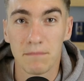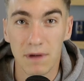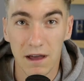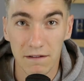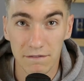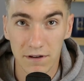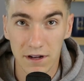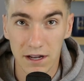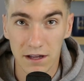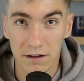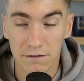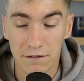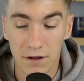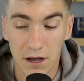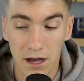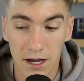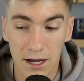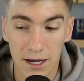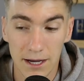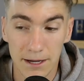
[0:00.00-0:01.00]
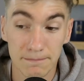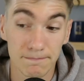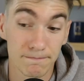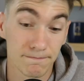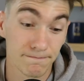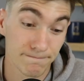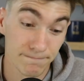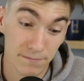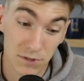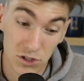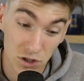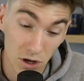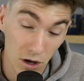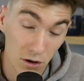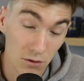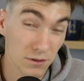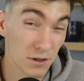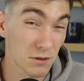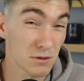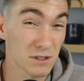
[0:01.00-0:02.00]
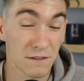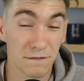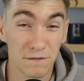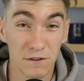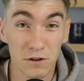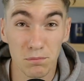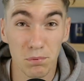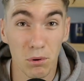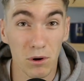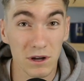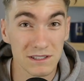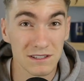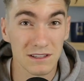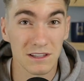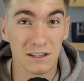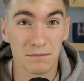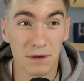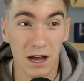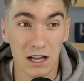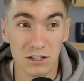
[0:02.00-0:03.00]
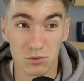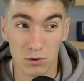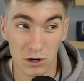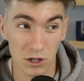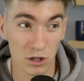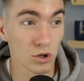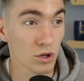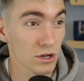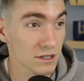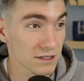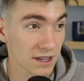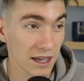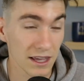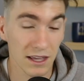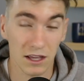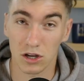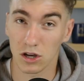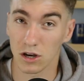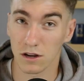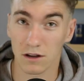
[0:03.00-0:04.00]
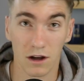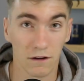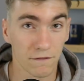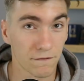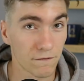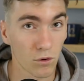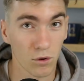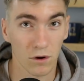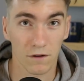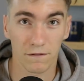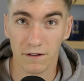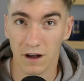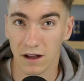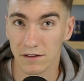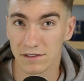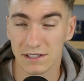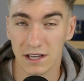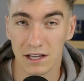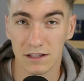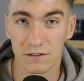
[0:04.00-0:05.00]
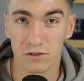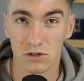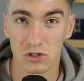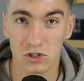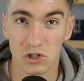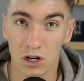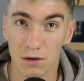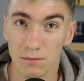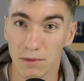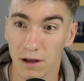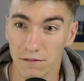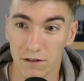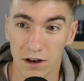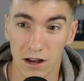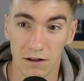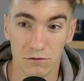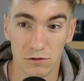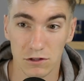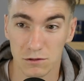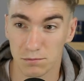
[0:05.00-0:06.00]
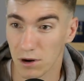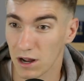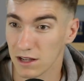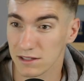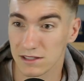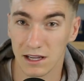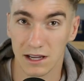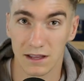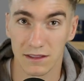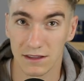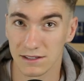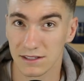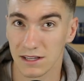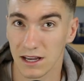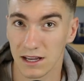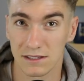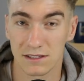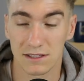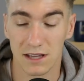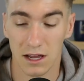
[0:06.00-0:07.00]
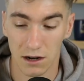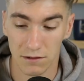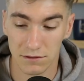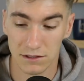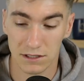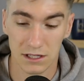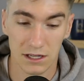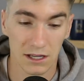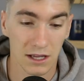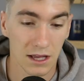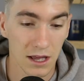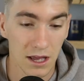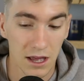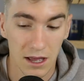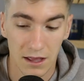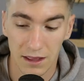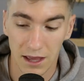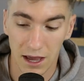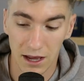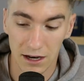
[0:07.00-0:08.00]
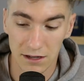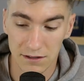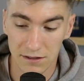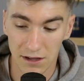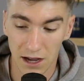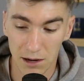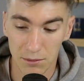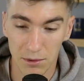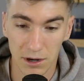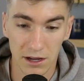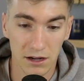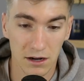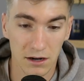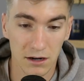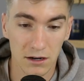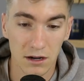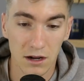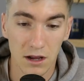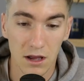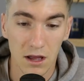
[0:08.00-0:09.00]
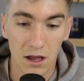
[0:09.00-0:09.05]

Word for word: Medvedev. So there was a few points in this match where it looked like it could have gone 4 or 5 sets for sure. Medvedev was pressing in the second set. Obviously, they had a tiebreaker.